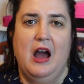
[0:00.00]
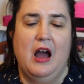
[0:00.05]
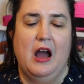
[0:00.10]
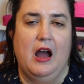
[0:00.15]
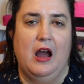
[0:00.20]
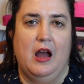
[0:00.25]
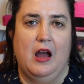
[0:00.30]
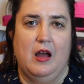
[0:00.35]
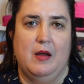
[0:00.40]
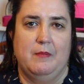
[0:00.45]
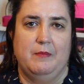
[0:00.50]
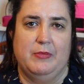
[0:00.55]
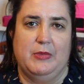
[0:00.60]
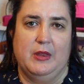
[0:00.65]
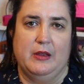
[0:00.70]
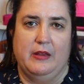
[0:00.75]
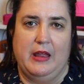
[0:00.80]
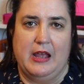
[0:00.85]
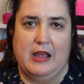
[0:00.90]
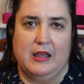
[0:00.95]

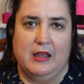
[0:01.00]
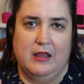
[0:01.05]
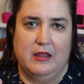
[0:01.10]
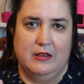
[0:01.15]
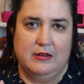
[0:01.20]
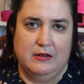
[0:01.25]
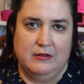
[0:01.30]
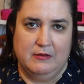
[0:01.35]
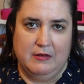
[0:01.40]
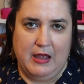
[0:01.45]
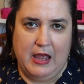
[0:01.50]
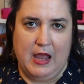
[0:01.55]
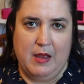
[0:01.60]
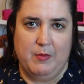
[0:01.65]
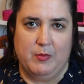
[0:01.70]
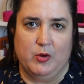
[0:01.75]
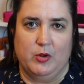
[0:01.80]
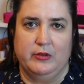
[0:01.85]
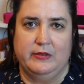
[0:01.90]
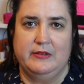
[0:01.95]
the like
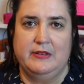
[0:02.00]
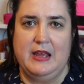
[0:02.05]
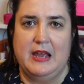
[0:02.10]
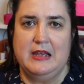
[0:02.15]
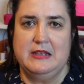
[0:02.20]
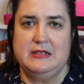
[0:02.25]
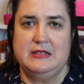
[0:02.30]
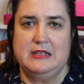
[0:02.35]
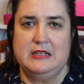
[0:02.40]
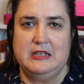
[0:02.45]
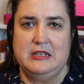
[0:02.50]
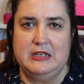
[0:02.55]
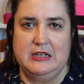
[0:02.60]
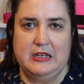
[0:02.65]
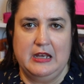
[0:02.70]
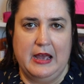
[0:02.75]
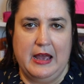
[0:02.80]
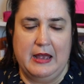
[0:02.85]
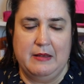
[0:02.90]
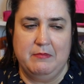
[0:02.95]
April
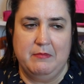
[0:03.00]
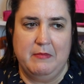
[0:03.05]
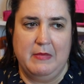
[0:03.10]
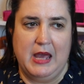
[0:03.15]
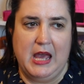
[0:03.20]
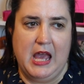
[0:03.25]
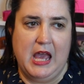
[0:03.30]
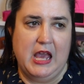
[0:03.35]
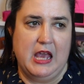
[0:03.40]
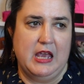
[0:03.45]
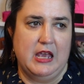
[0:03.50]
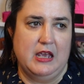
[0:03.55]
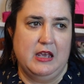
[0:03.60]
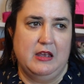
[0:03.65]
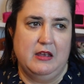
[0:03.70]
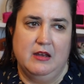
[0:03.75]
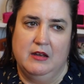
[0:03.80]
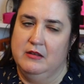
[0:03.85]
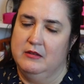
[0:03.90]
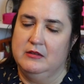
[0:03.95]
Daisy and
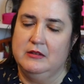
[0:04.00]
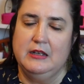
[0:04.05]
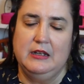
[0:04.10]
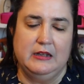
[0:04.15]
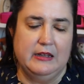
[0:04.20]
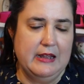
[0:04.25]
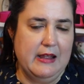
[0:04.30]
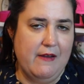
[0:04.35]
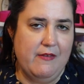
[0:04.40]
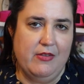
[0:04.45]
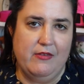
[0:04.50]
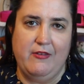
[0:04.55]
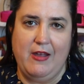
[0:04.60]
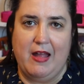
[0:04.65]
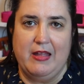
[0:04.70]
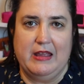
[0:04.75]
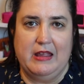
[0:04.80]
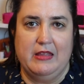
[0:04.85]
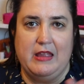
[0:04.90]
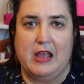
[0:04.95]
May Lily of the
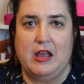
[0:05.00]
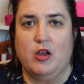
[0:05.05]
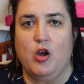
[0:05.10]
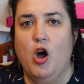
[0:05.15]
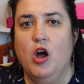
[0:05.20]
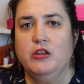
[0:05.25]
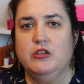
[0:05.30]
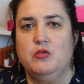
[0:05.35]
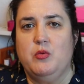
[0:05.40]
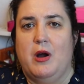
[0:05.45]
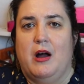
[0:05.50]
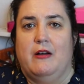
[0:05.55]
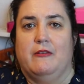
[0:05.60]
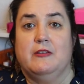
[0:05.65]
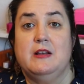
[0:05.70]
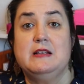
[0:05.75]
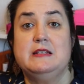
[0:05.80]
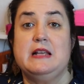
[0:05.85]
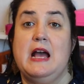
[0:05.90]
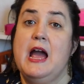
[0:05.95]
Valley, like all 12,
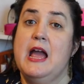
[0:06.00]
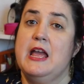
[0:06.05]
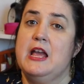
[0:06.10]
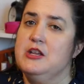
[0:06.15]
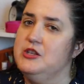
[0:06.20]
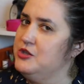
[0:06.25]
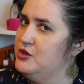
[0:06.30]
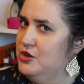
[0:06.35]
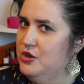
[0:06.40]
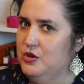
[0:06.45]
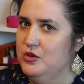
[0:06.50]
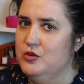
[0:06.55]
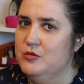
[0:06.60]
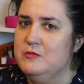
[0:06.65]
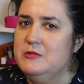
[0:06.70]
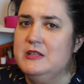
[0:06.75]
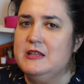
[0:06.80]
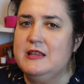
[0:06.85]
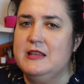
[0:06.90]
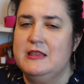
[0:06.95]
because I
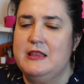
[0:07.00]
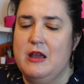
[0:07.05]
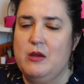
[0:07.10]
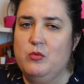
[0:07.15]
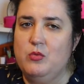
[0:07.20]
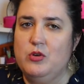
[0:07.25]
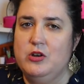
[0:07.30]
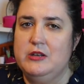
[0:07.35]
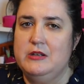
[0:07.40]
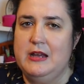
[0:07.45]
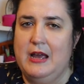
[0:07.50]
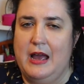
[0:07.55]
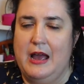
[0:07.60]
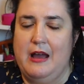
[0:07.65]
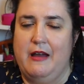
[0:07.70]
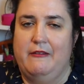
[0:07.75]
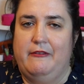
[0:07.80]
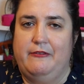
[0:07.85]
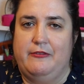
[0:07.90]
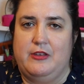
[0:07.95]
assumed that they would
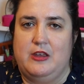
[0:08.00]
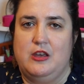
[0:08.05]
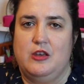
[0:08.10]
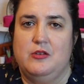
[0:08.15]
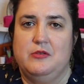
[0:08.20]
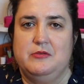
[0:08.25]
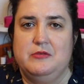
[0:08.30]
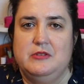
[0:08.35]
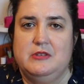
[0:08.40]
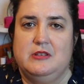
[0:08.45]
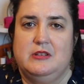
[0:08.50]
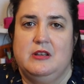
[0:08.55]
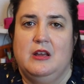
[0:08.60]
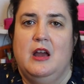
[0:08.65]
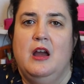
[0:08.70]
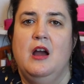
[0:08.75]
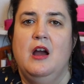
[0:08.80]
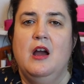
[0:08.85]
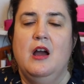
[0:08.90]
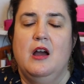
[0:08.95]
have used
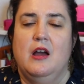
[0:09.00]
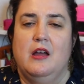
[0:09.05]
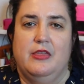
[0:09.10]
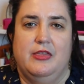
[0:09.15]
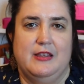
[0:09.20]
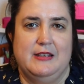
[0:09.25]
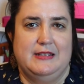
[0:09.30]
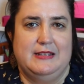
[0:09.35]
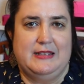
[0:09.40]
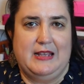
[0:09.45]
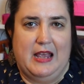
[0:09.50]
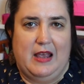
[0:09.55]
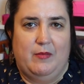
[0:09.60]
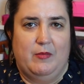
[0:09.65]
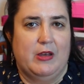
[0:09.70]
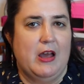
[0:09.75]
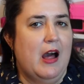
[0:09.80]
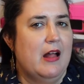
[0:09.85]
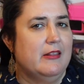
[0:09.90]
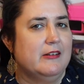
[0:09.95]
the
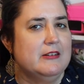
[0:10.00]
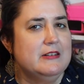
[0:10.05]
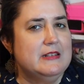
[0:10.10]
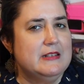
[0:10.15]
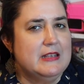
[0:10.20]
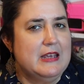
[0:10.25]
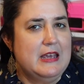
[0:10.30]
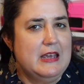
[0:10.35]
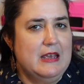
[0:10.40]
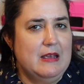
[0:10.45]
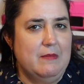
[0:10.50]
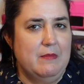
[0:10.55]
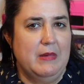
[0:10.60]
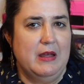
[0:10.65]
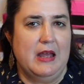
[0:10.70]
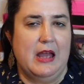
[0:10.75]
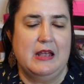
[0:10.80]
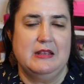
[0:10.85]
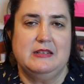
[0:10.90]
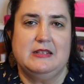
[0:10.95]
same color scheme,
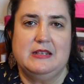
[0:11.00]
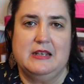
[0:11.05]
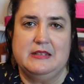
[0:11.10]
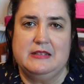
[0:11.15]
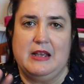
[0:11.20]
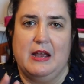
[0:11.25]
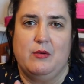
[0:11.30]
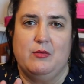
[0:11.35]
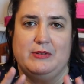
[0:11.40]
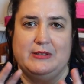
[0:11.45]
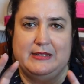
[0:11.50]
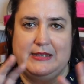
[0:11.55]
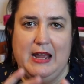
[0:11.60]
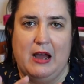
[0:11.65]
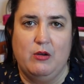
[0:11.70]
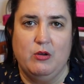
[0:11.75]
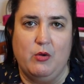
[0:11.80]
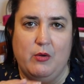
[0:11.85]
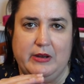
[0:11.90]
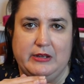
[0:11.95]
and since I was
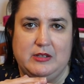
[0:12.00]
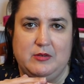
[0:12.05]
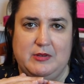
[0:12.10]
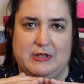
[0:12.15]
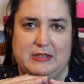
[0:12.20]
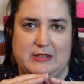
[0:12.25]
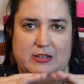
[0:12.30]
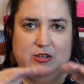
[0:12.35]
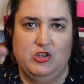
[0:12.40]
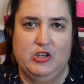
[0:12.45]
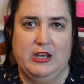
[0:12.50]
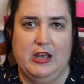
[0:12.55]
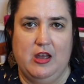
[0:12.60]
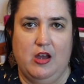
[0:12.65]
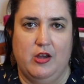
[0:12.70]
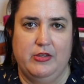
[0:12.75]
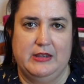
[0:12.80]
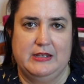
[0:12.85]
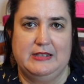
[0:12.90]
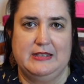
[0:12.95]
now going to be stitching it
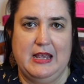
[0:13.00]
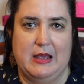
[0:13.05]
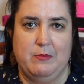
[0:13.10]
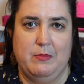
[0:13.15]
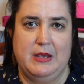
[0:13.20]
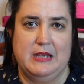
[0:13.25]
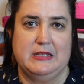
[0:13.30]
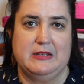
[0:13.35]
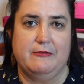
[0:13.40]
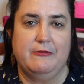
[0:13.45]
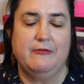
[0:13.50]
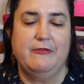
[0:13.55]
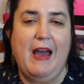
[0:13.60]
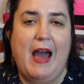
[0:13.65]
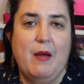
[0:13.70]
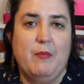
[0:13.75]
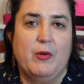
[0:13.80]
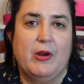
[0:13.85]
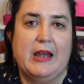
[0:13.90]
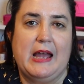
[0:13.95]
on the same piece of
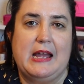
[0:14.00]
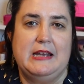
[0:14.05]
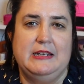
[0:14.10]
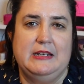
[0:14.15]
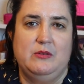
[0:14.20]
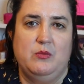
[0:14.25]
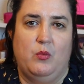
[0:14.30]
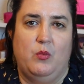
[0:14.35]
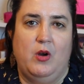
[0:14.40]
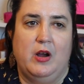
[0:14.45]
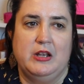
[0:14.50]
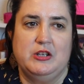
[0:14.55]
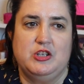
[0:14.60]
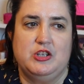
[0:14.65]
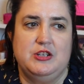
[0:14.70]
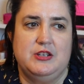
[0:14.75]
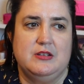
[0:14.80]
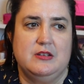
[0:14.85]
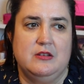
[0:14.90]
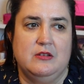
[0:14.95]
fabric, I didn't want
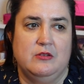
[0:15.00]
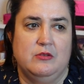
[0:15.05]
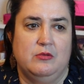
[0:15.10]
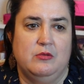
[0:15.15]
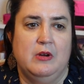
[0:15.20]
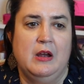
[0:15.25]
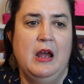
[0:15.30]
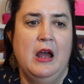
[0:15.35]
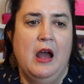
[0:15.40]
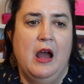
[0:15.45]
to